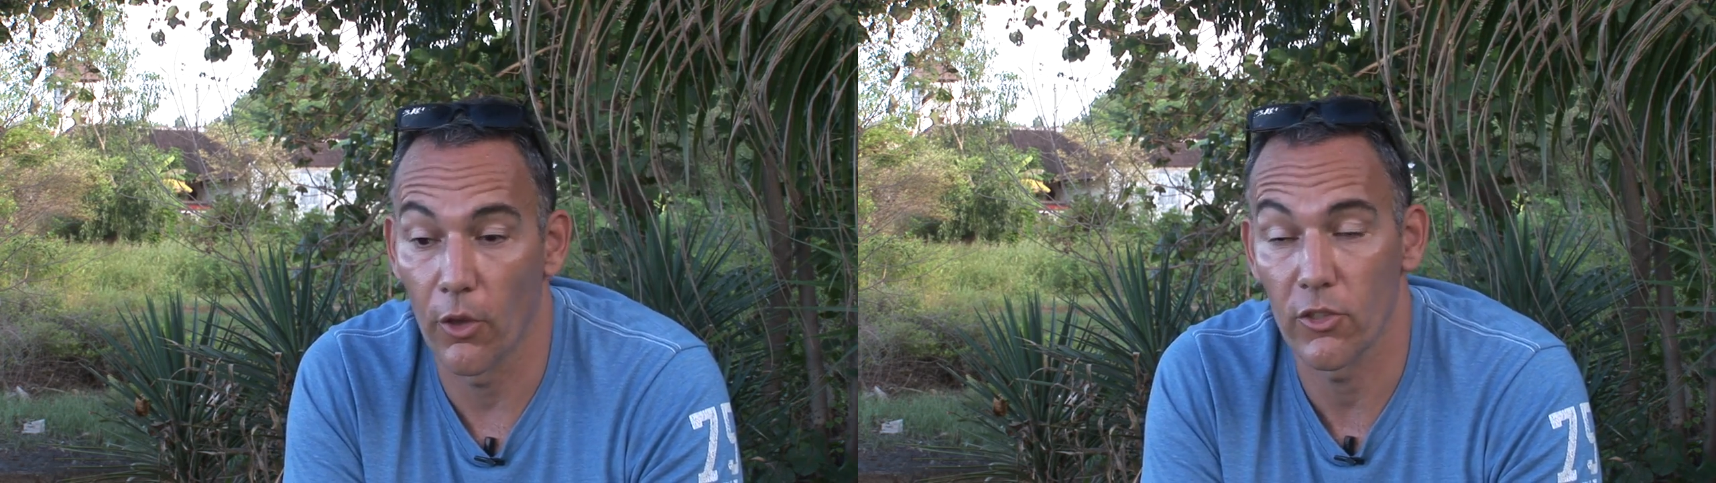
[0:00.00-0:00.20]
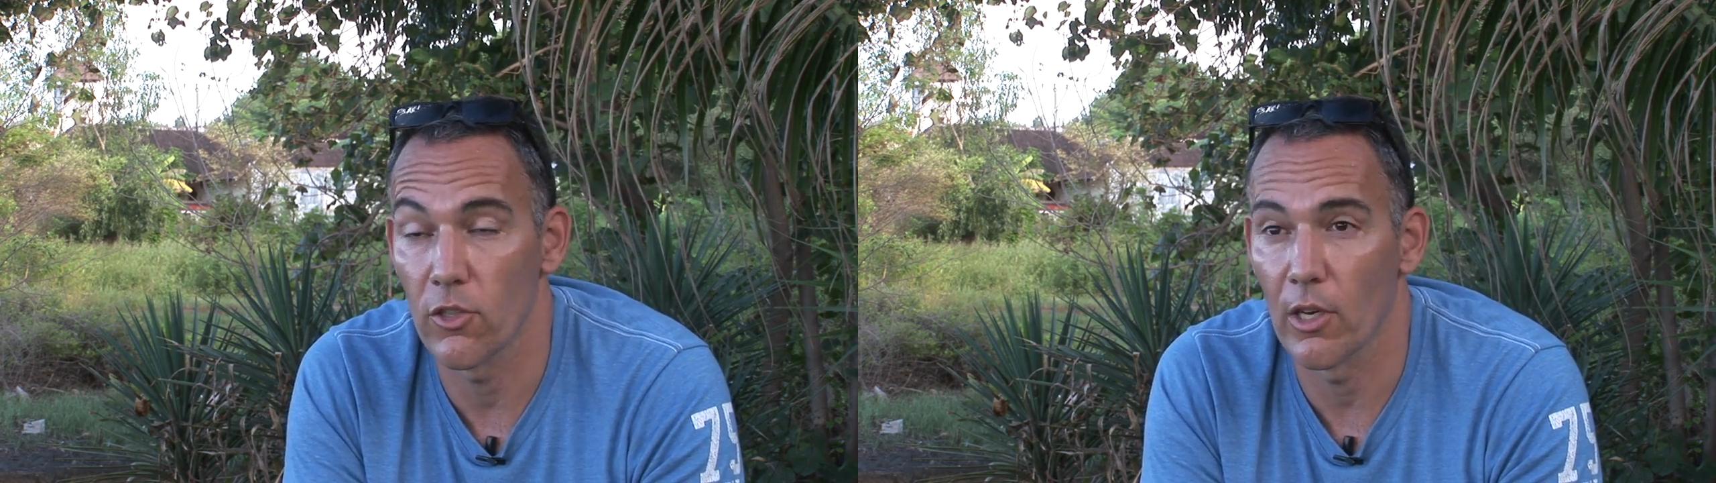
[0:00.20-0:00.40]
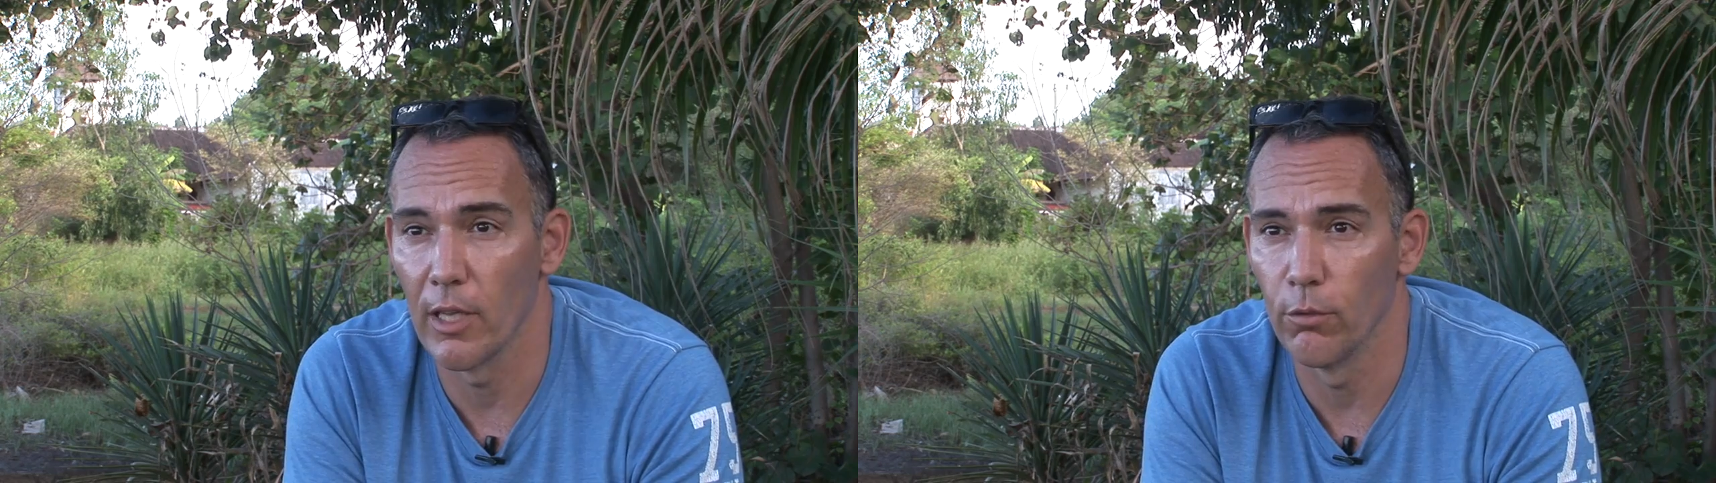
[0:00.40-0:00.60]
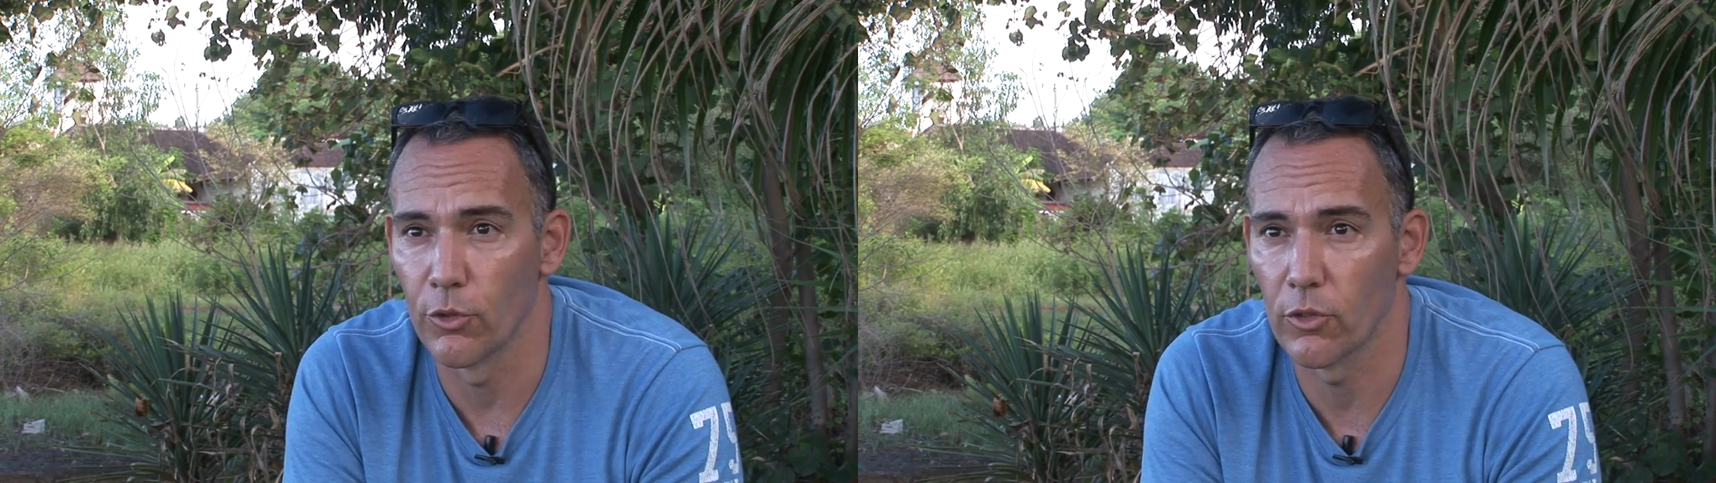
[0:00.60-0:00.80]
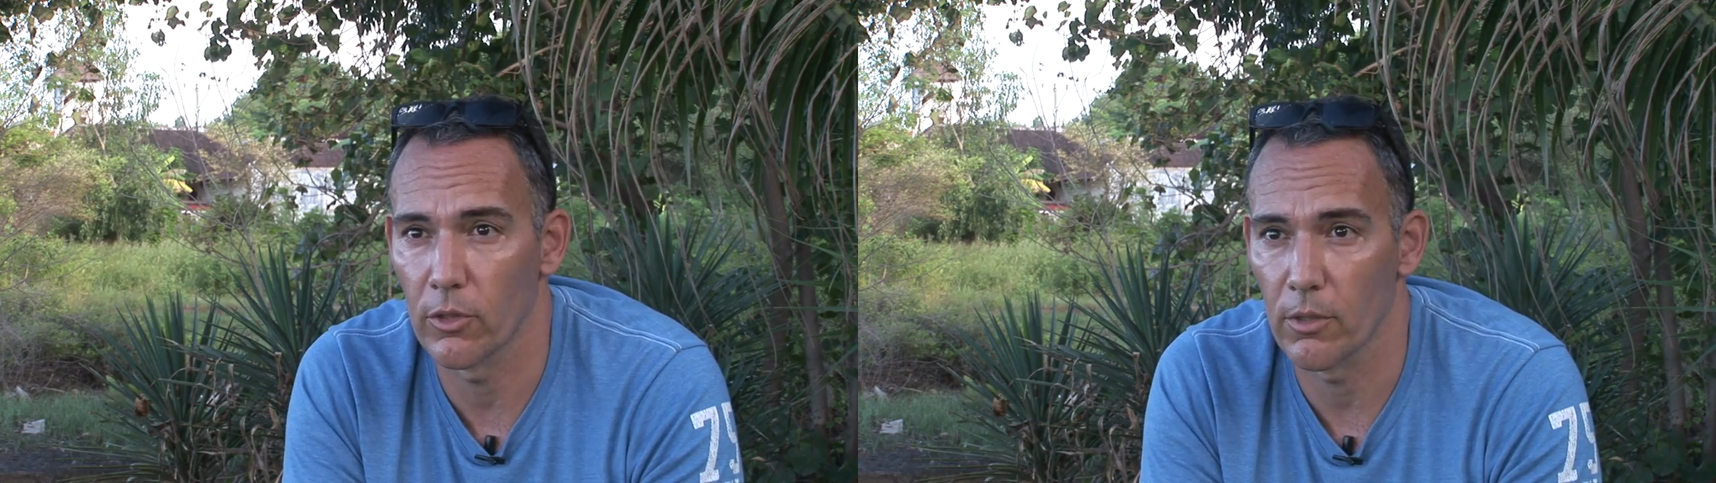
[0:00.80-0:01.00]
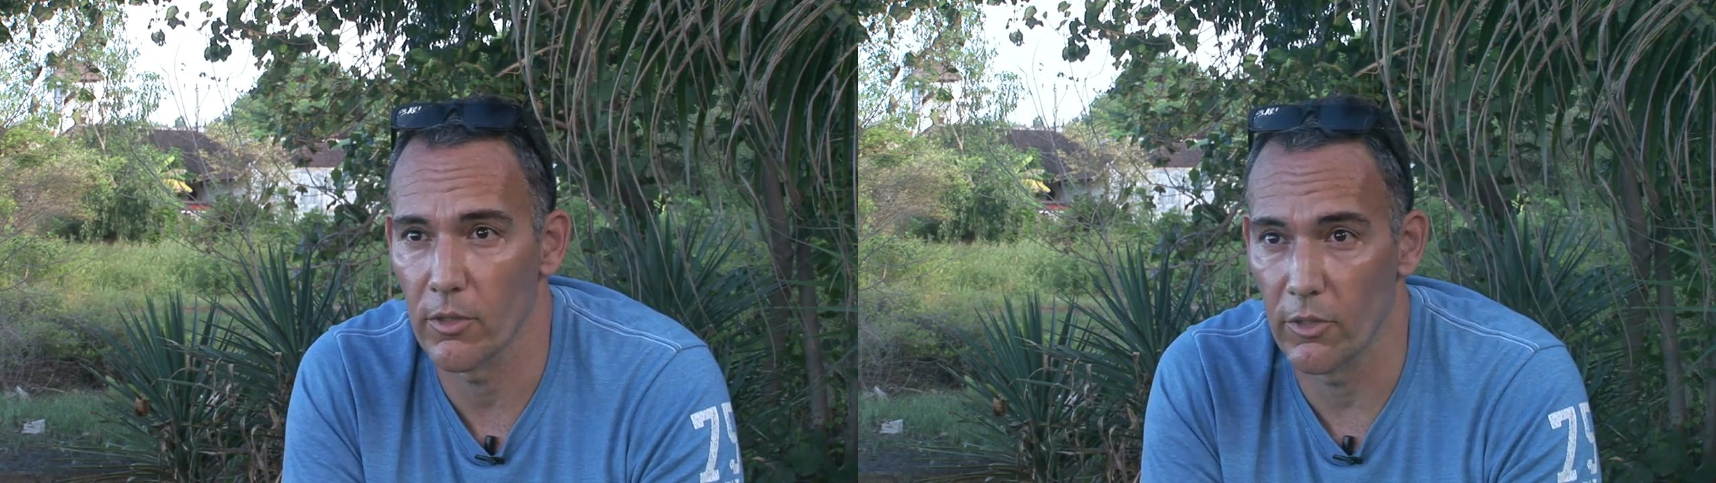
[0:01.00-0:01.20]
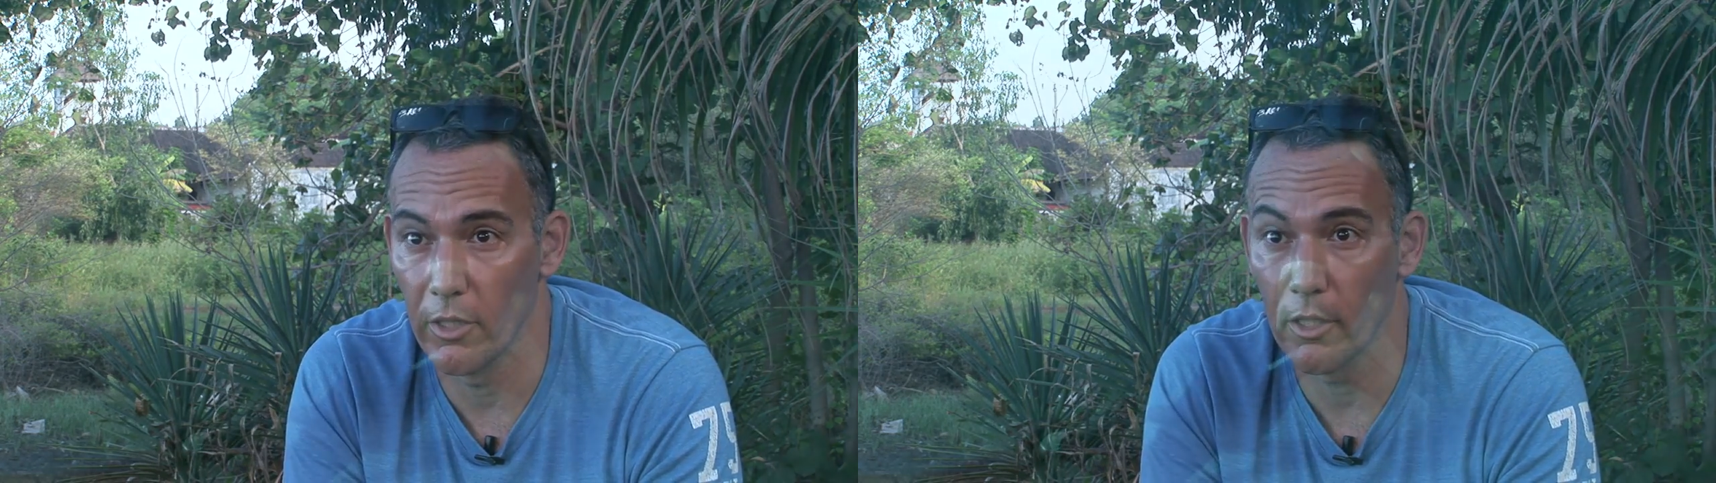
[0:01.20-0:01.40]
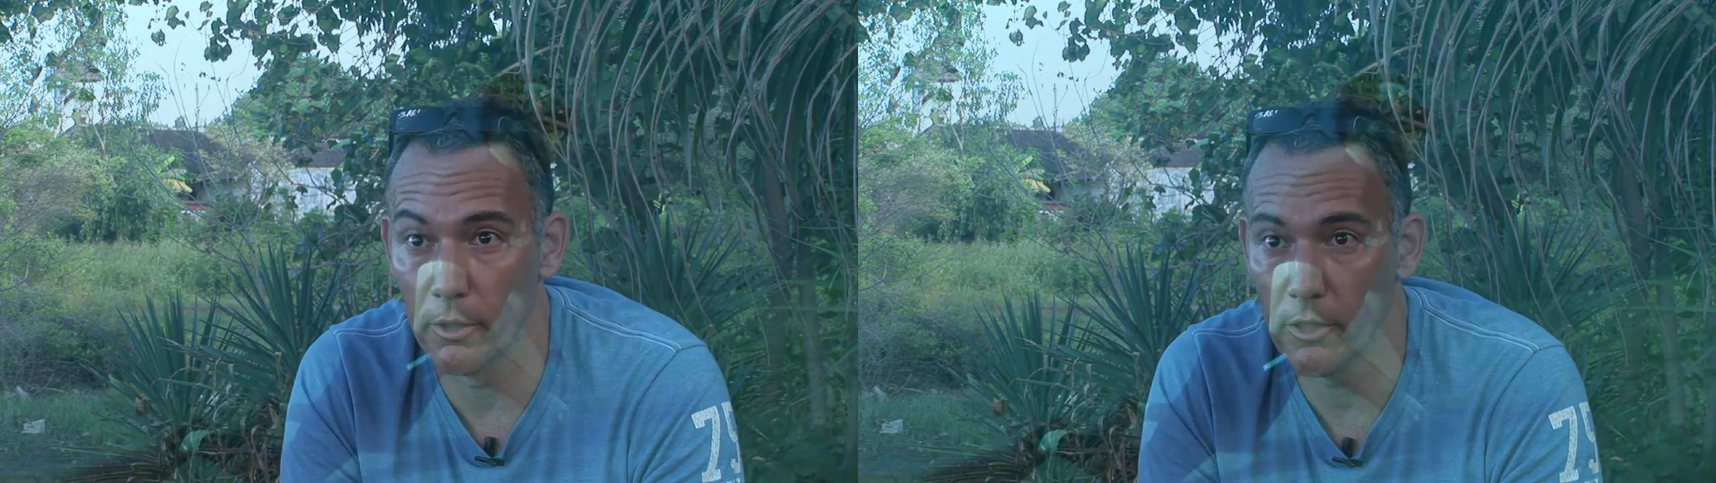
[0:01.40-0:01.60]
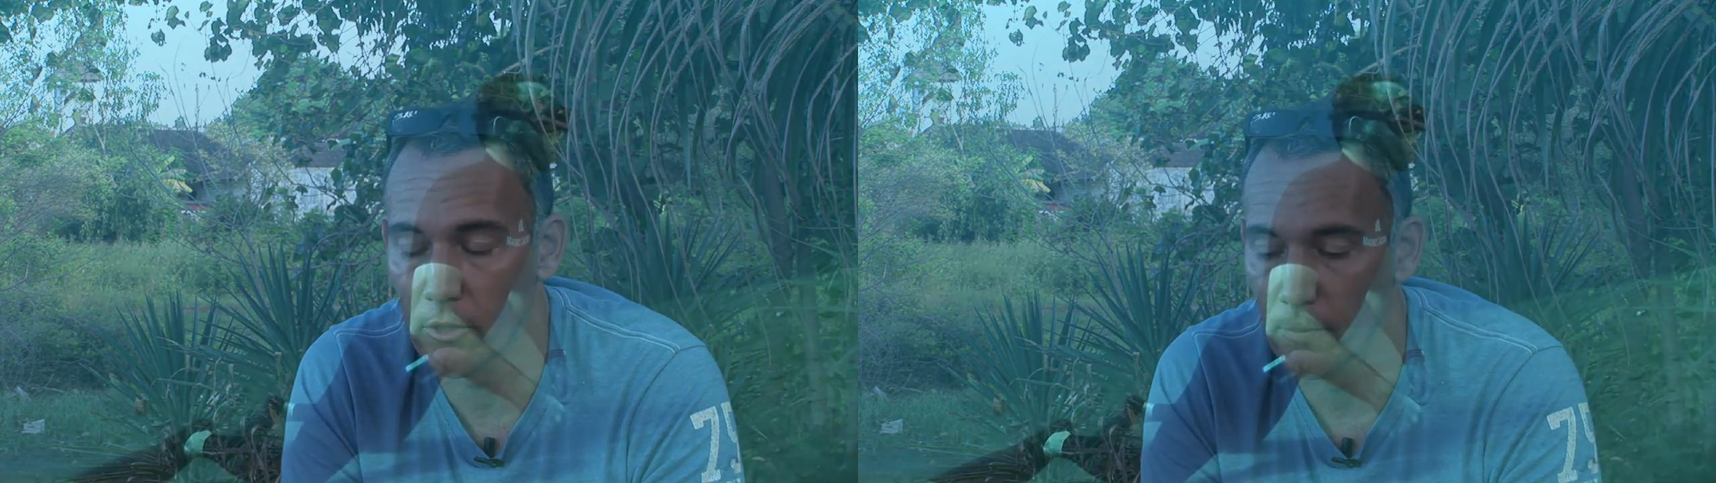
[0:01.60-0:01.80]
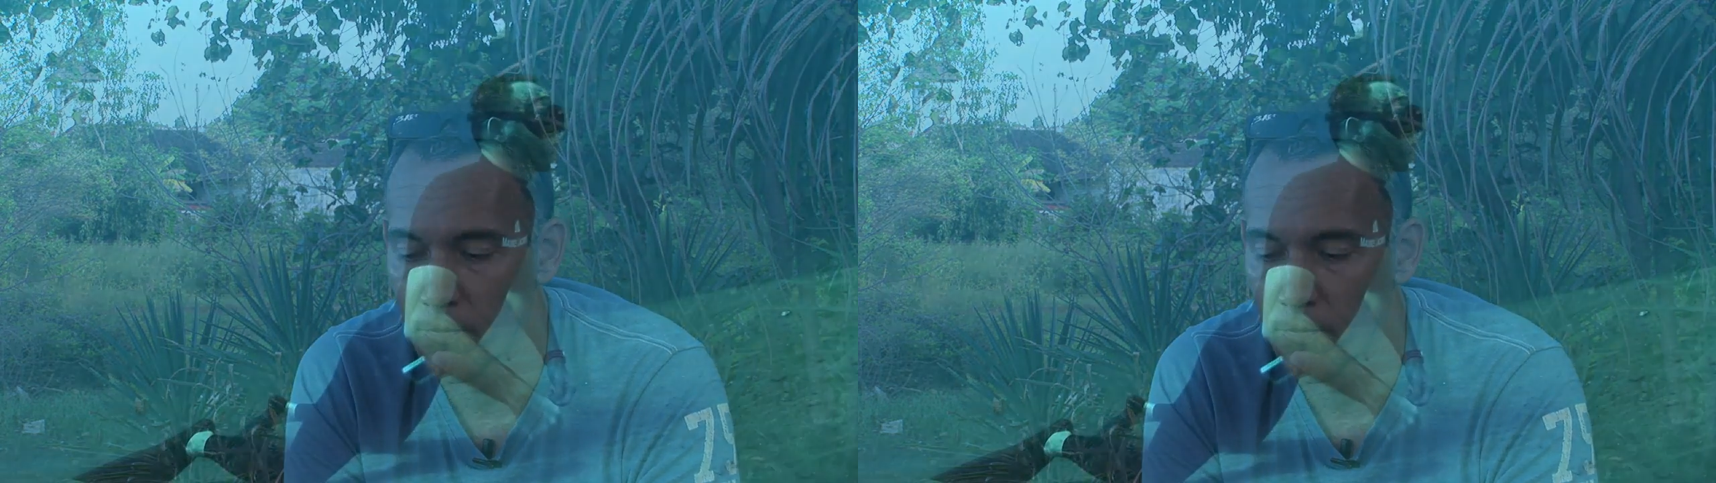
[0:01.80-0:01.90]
oxygen levels decrease,